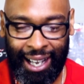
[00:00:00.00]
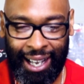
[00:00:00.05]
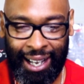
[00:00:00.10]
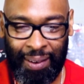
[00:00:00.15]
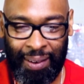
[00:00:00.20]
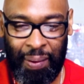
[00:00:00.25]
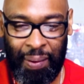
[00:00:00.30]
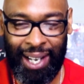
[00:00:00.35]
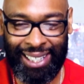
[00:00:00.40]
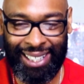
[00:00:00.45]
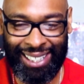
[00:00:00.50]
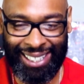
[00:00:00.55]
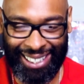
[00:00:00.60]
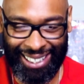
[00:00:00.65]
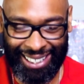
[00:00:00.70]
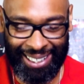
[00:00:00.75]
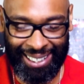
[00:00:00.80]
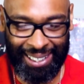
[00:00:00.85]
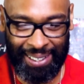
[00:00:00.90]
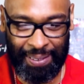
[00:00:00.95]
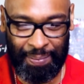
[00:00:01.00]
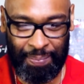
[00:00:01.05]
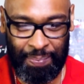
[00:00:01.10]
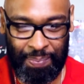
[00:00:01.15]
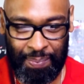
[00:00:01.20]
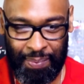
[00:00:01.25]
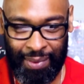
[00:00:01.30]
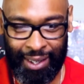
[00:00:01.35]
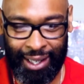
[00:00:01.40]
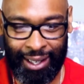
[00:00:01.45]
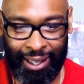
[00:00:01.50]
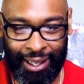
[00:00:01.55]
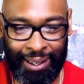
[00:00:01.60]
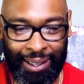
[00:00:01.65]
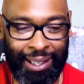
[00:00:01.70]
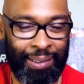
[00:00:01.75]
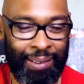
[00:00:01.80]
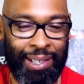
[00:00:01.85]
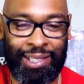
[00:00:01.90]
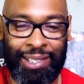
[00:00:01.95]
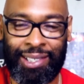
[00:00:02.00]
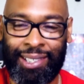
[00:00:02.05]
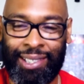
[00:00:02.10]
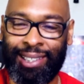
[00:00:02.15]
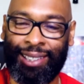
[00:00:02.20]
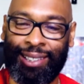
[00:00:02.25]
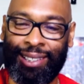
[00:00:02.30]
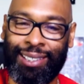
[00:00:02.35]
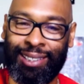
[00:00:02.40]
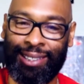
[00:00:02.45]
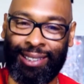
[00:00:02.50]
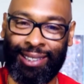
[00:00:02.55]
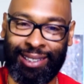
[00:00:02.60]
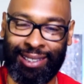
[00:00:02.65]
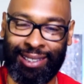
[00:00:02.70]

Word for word: What? Cringer could have just.